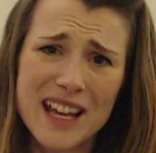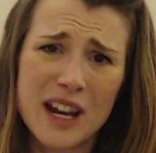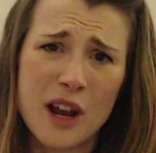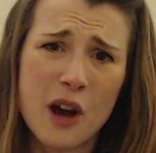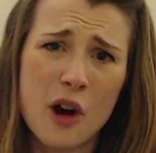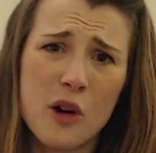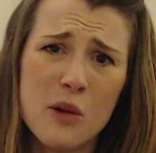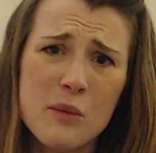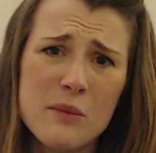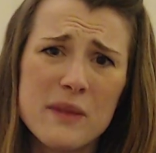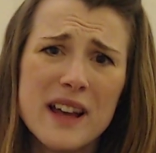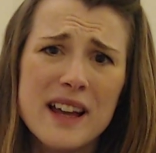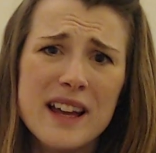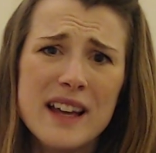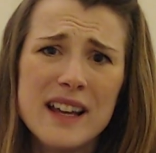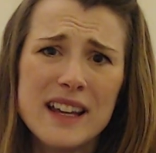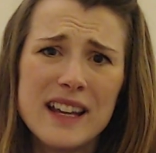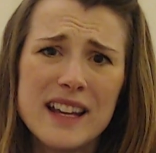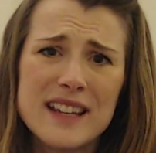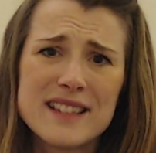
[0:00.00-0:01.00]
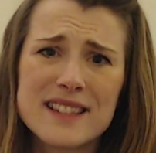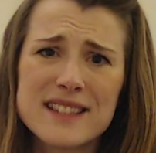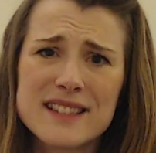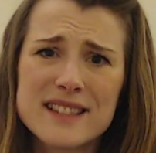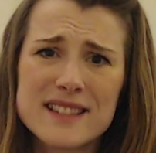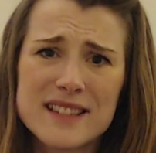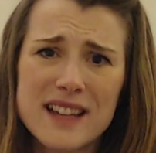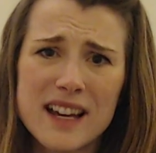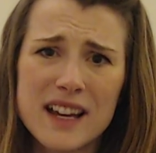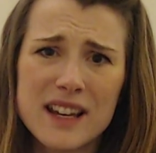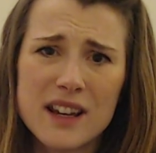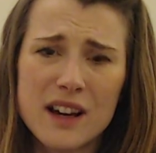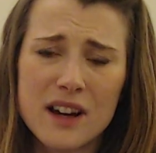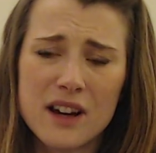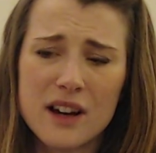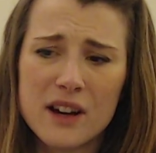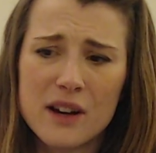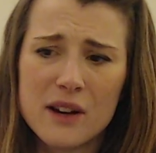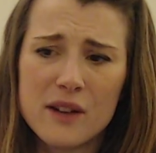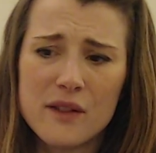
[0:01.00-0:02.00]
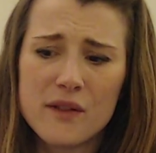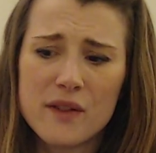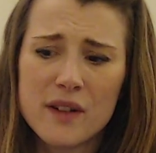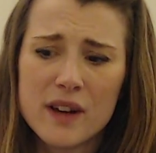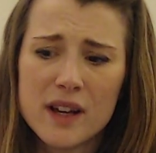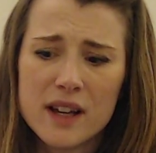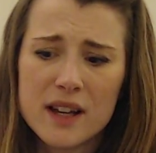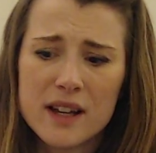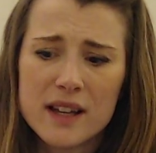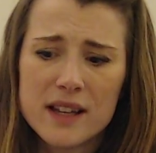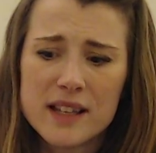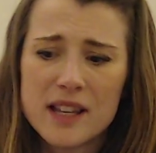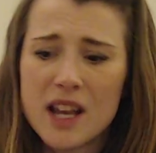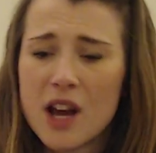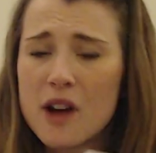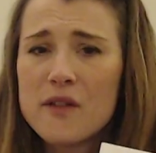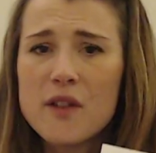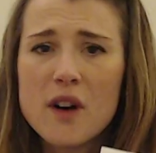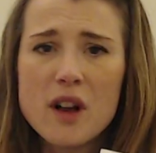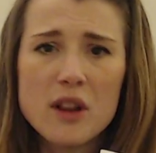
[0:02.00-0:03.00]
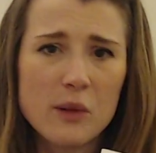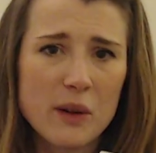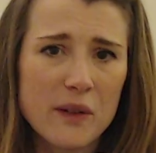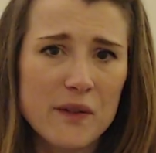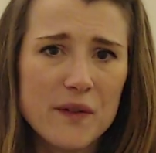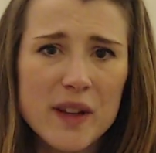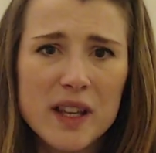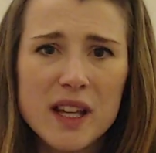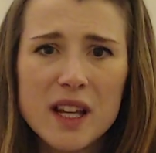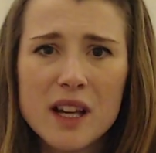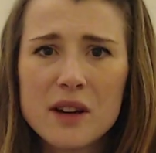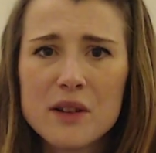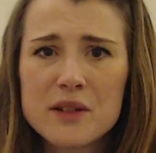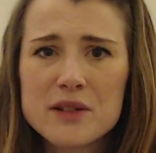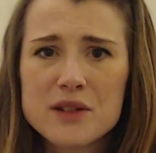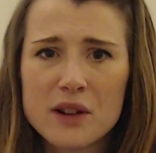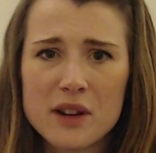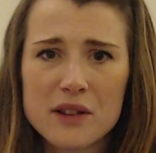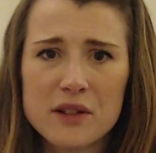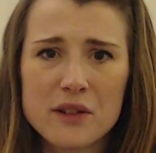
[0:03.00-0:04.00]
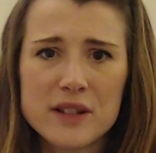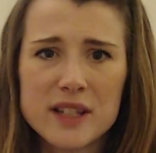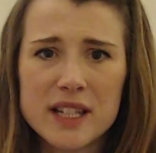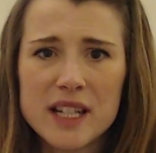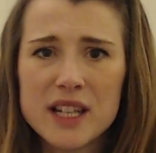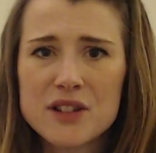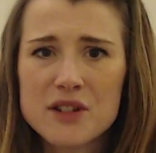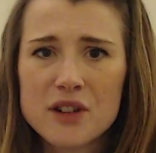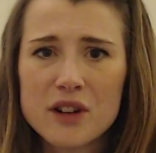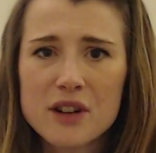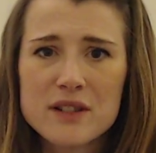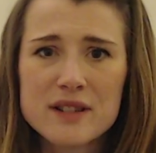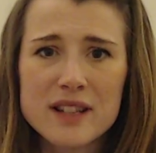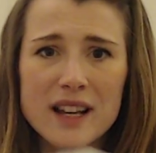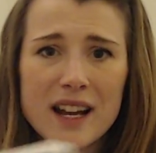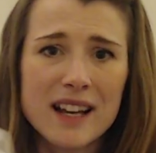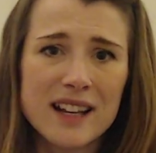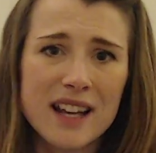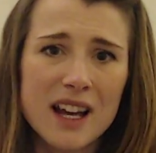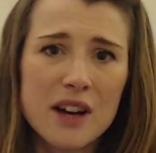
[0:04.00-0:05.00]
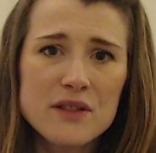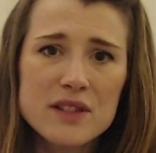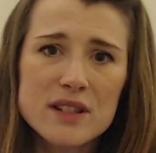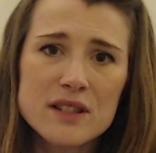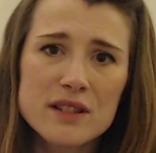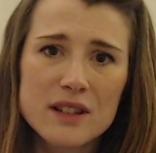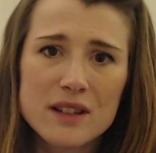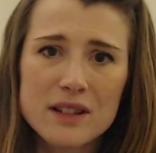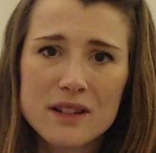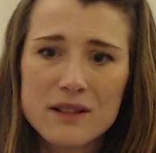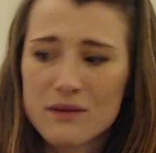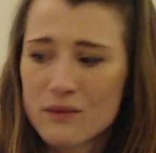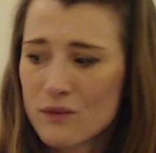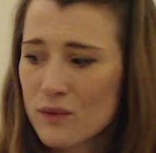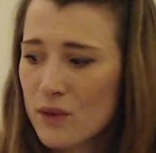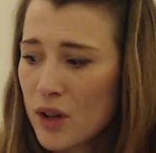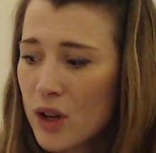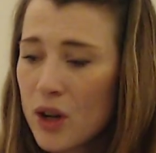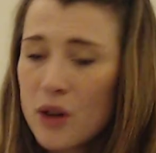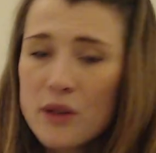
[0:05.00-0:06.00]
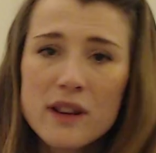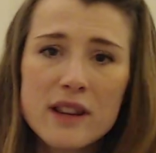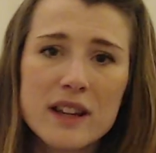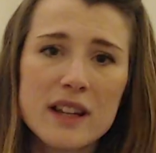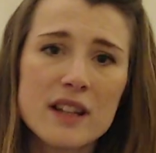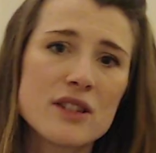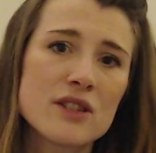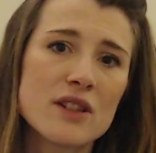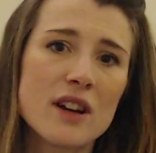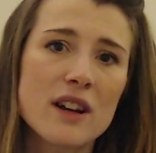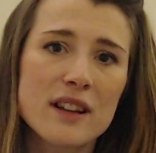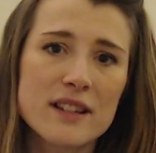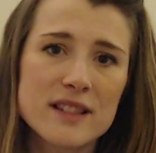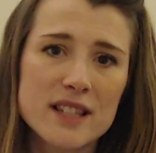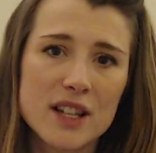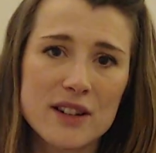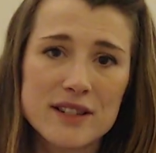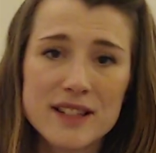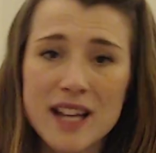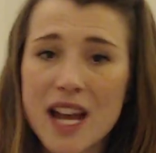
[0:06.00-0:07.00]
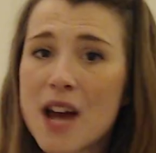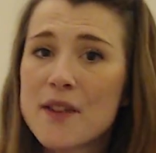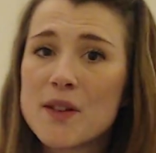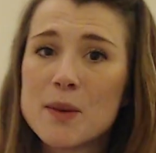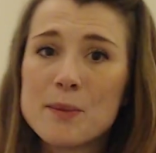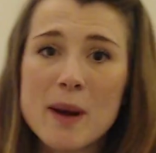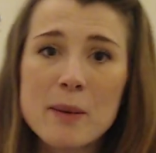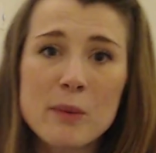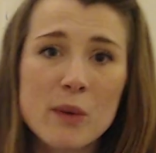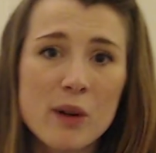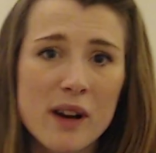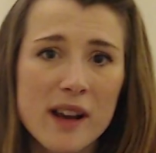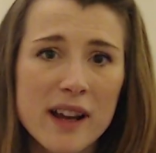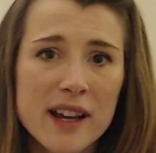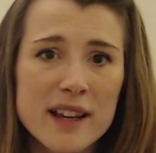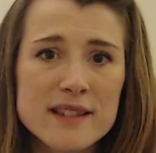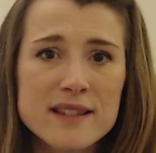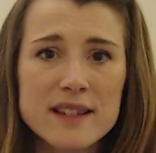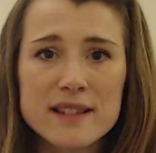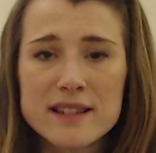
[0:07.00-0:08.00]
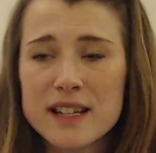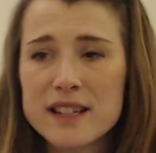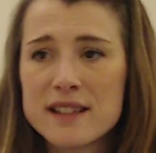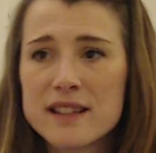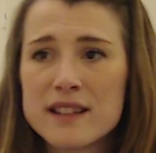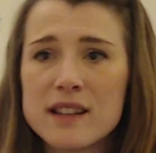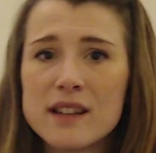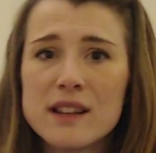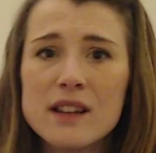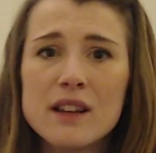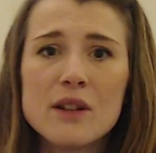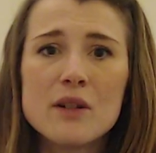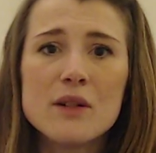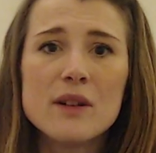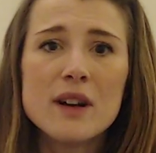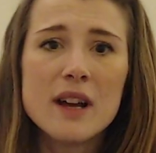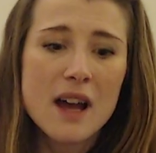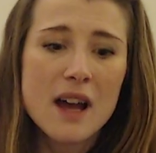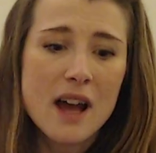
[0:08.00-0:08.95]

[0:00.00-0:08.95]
home, is instead of now following videos or other teachers, I now just go to the Ashtanga series. I have it memorized, it's easy to do.